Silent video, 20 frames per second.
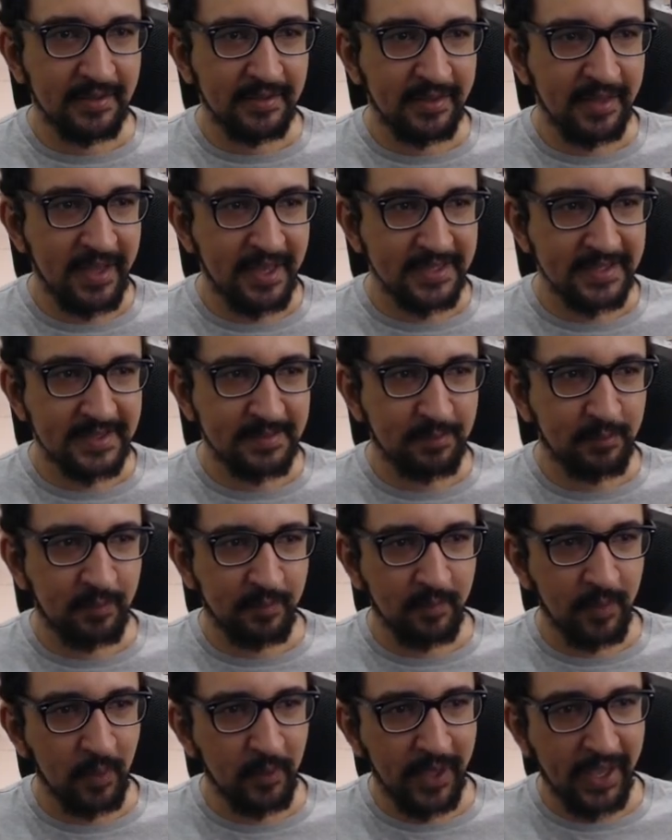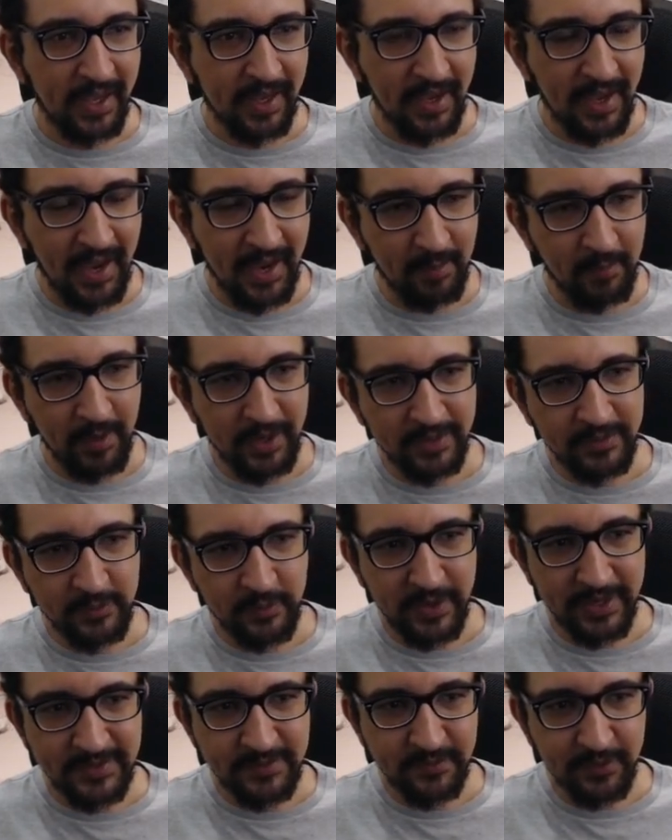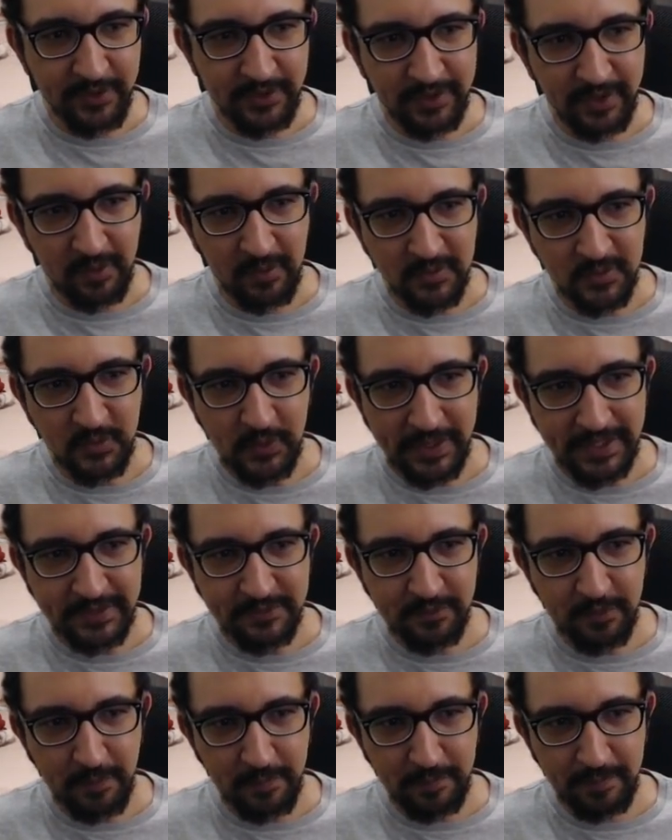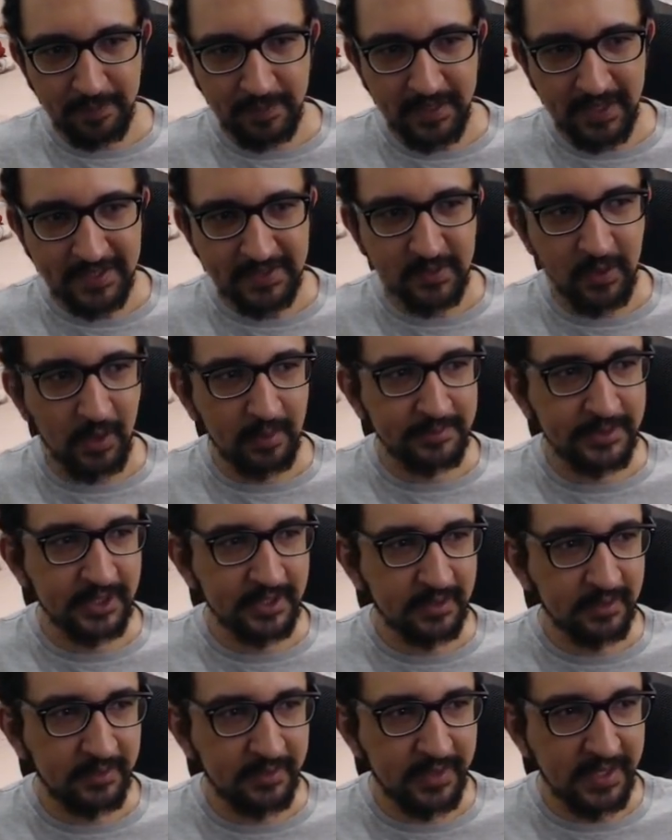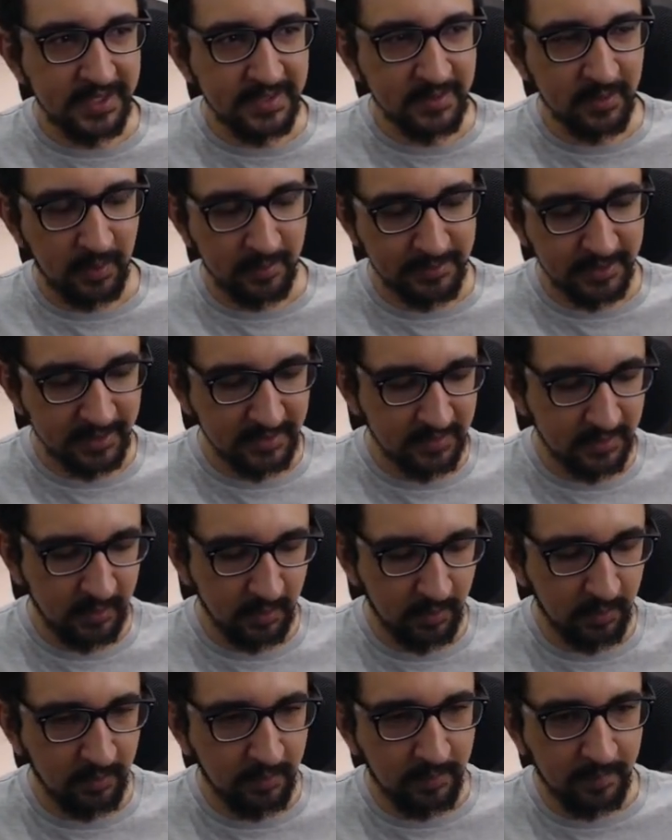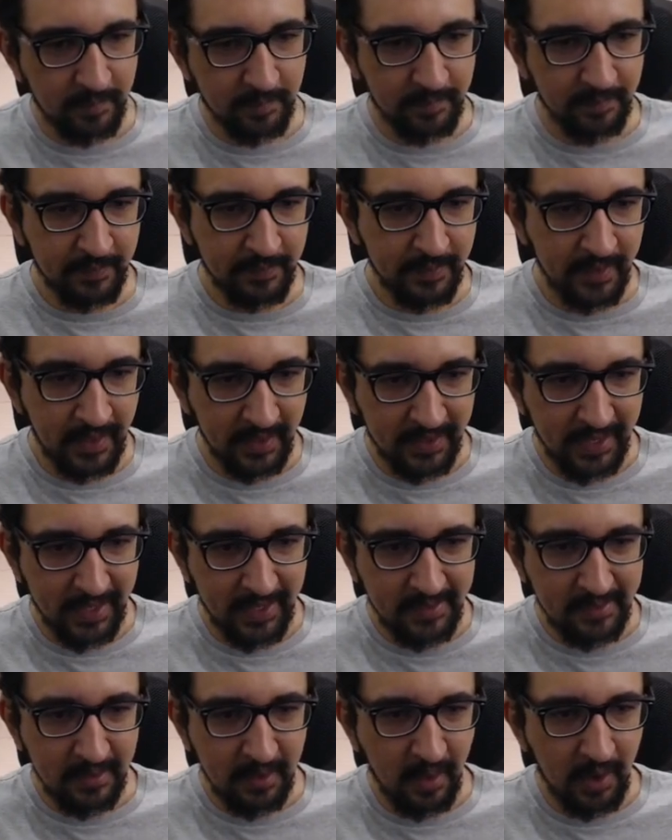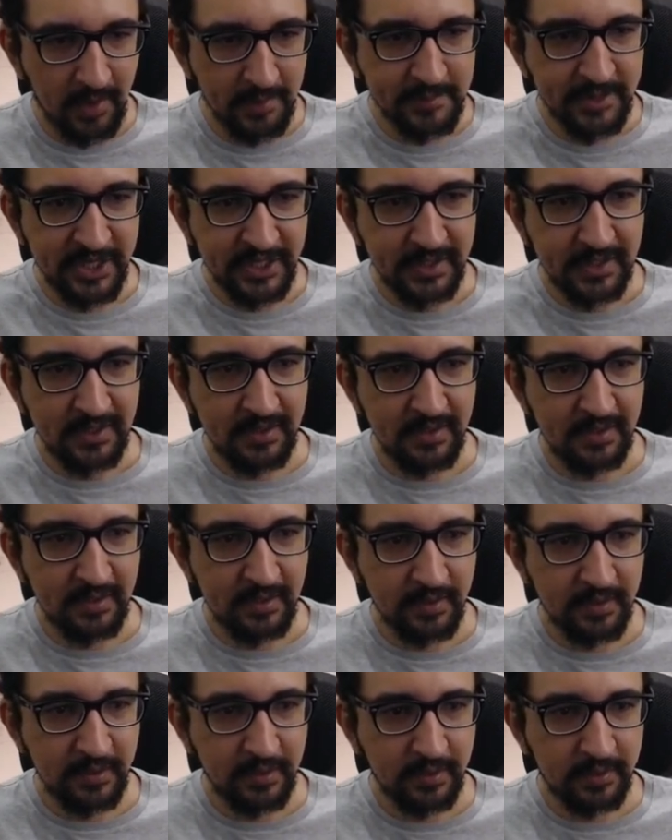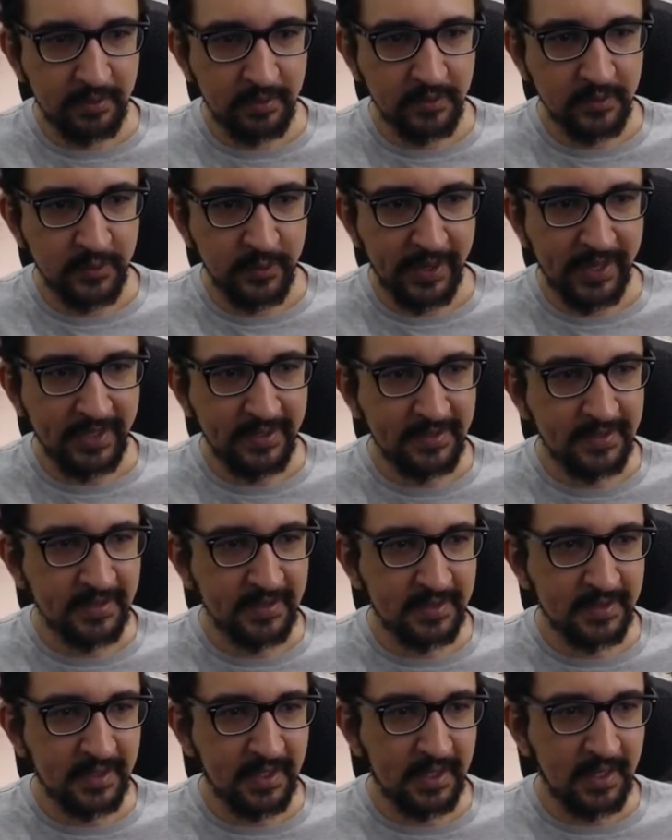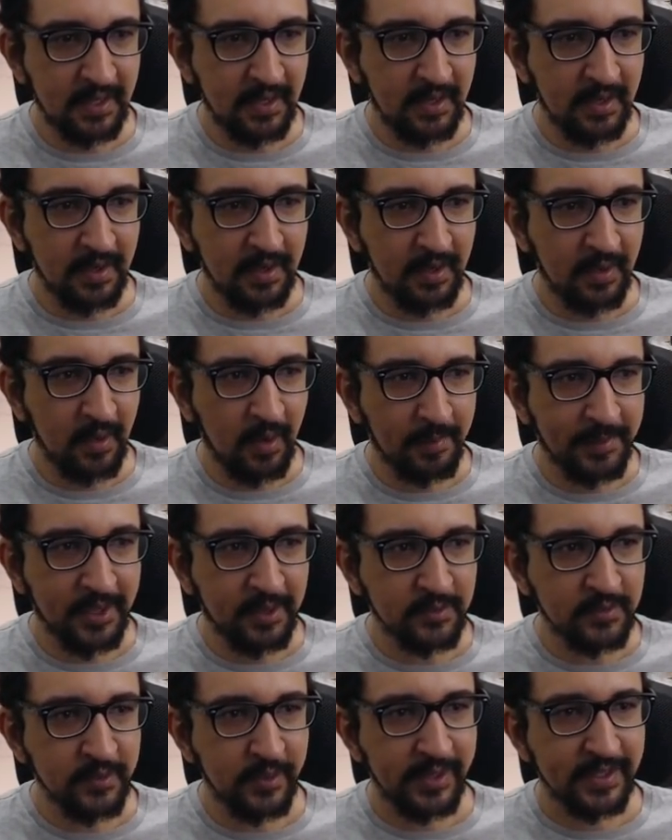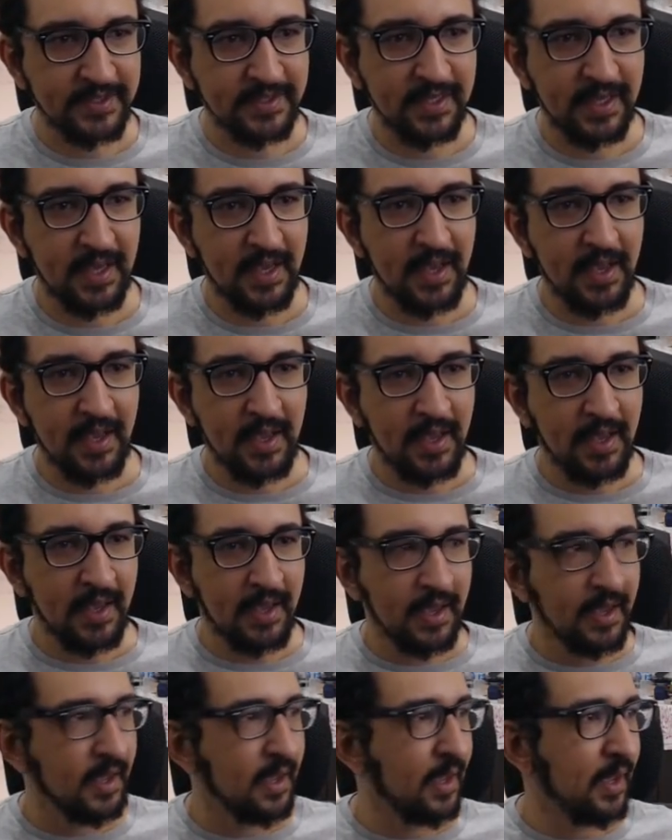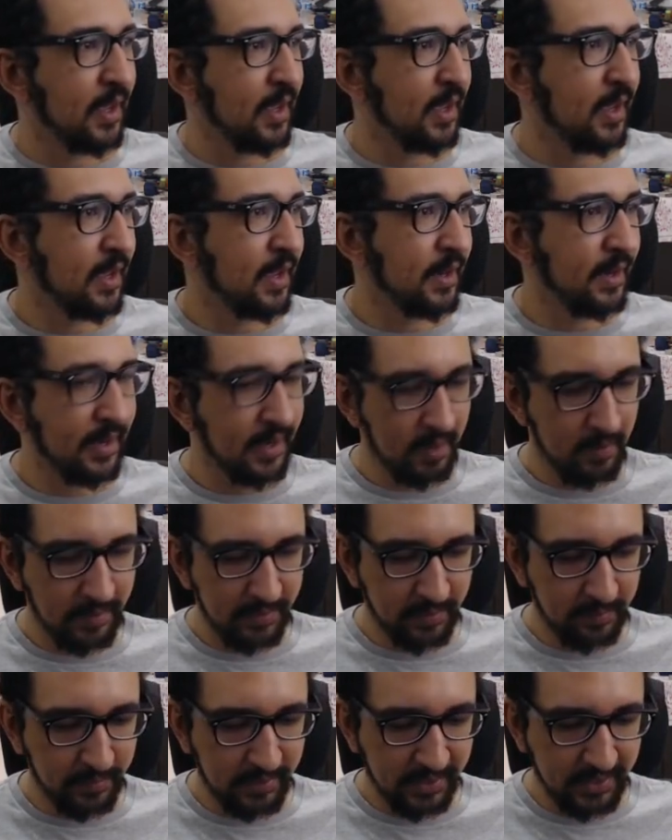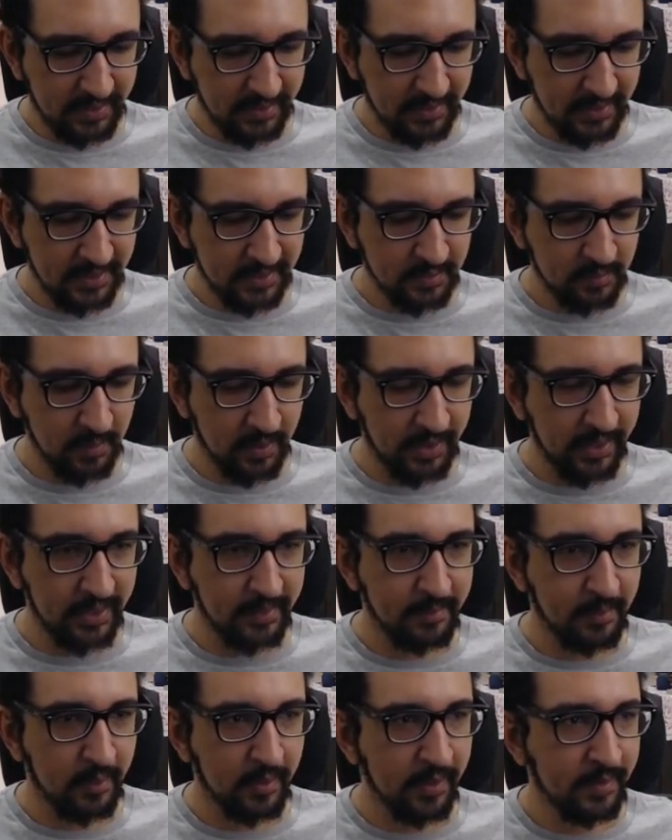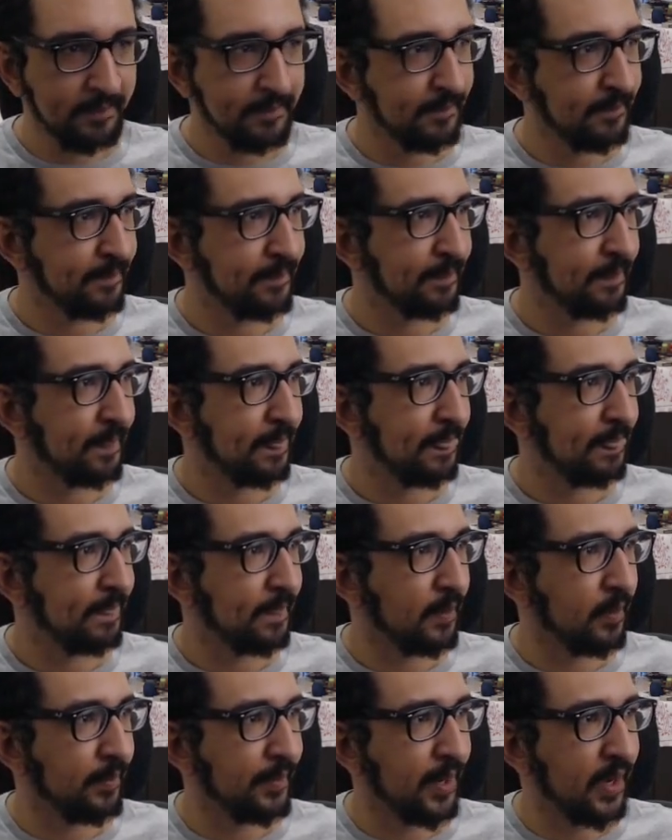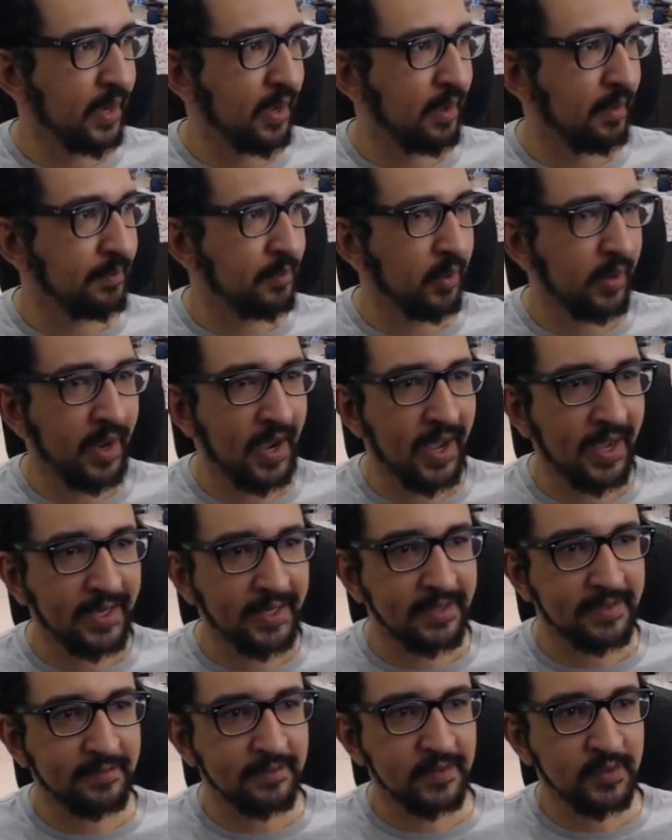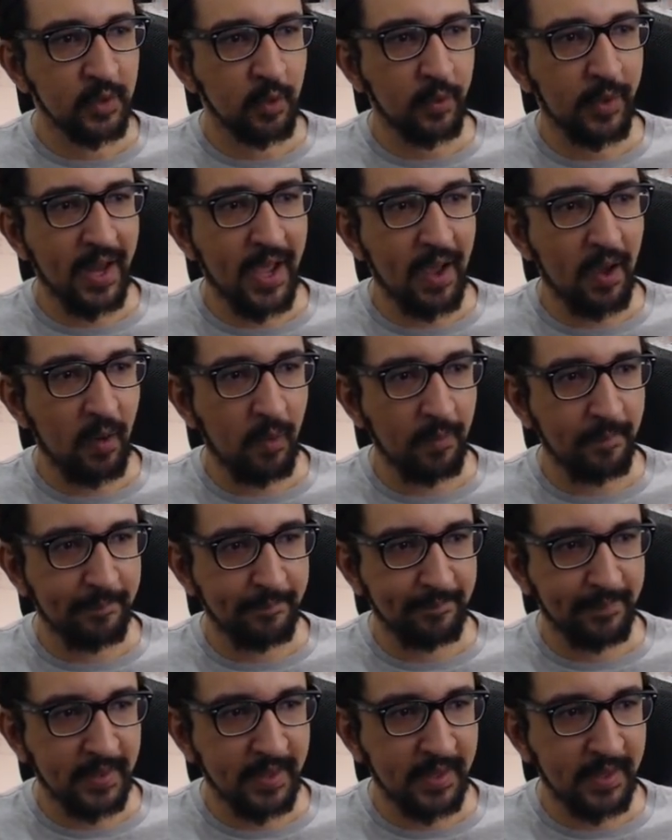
this. Okay, I want to transfer the constraints from this object to this object. So again, object, constraints, copy constraints. Now I don't need this one anymore. I'm gonna hide it. So now